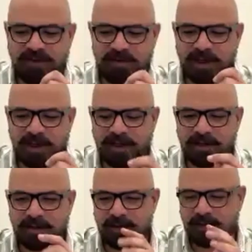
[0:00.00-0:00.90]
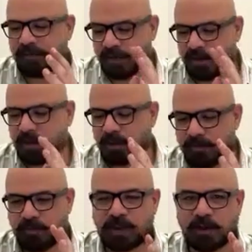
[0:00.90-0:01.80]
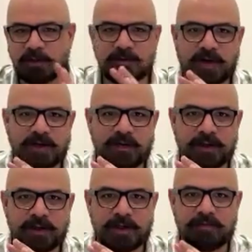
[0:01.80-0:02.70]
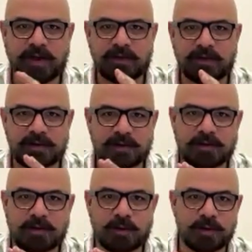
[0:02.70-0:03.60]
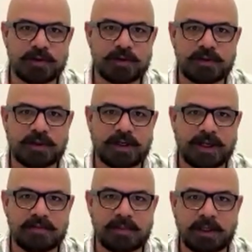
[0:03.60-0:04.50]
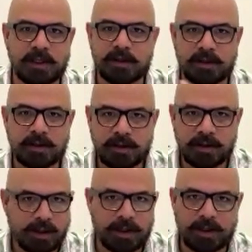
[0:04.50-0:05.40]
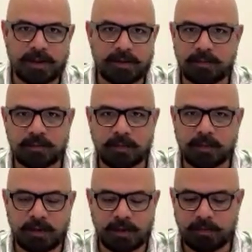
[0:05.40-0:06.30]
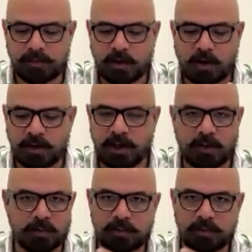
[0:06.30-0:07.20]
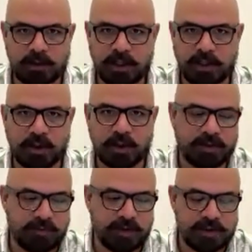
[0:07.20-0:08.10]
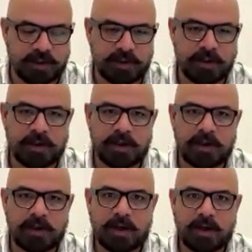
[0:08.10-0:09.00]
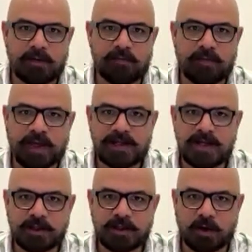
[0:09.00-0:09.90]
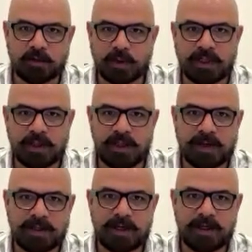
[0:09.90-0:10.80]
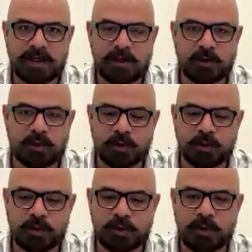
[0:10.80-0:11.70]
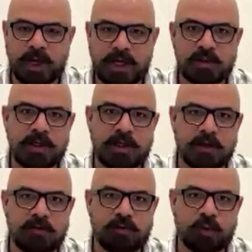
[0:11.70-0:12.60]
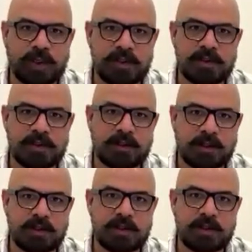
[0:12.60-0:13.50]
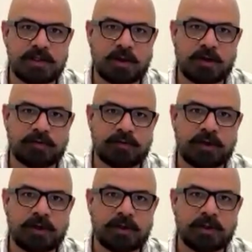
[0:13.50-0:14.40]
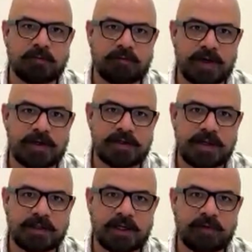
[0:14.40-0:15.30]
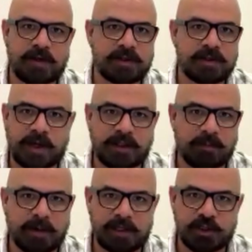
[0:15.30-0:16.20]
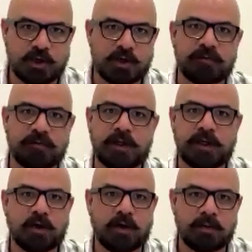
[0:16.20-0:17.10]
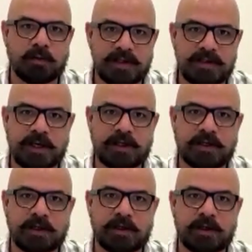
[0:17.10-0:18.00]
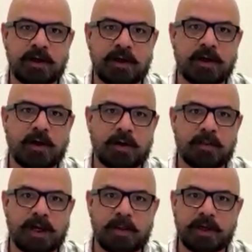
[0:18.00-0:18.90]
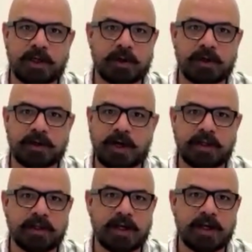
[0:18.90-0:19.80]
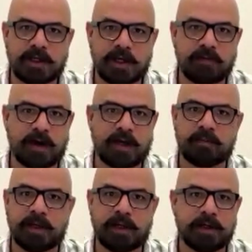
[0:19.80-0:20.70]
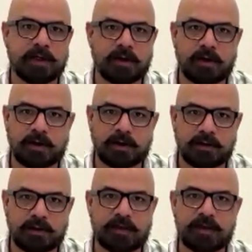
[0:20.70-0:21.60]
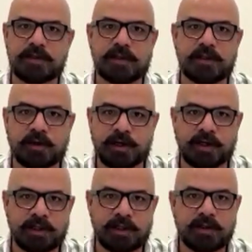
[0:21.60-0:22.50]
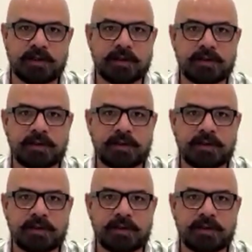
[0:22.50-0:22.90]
half a billion, roughly about 4,500, 5,000 crores that has been drawn down, that you have invested, where has that gone? What I mean by that is, do you actually influence the thesis of the funds that they invest in, either by geography or by sector or by a particular criteria, say environment or diversity or anything?